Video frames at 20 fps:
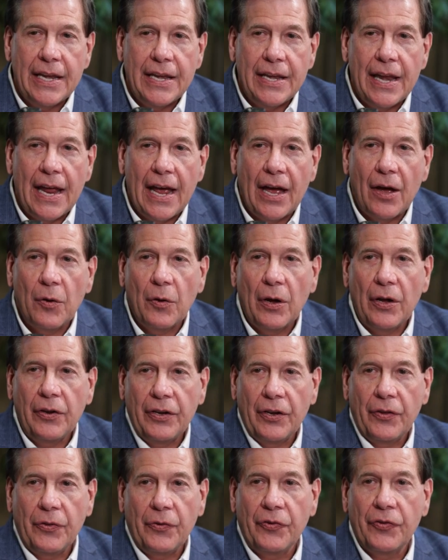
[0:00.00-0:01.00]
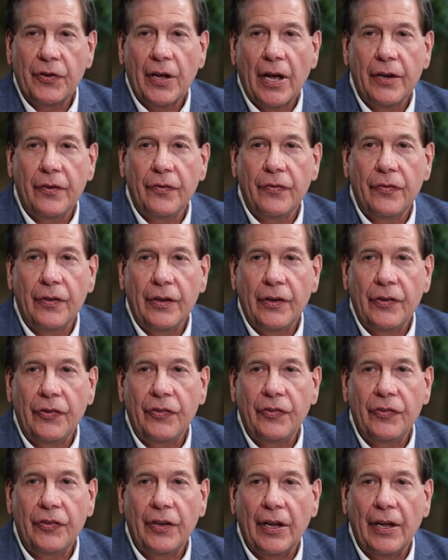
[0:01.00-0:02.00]
now on the other side of
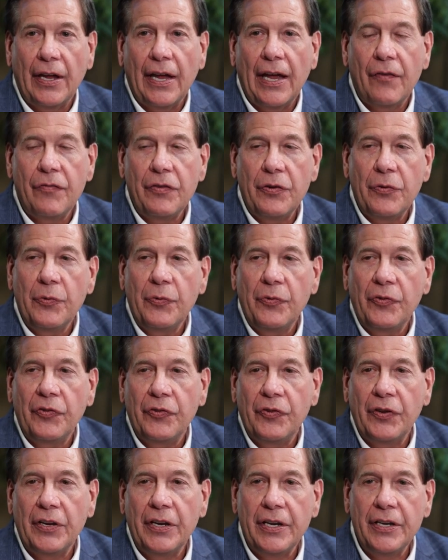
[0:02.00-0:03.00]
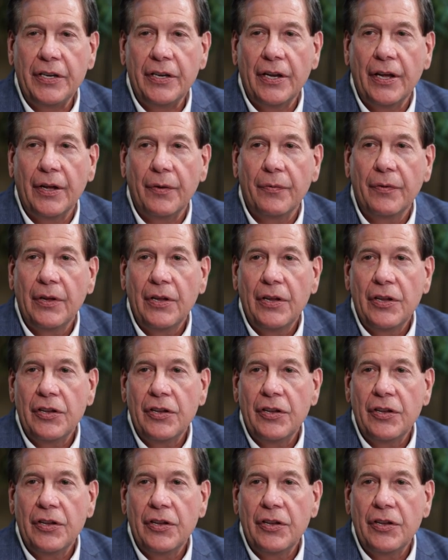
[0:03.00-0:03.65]
this, have you seen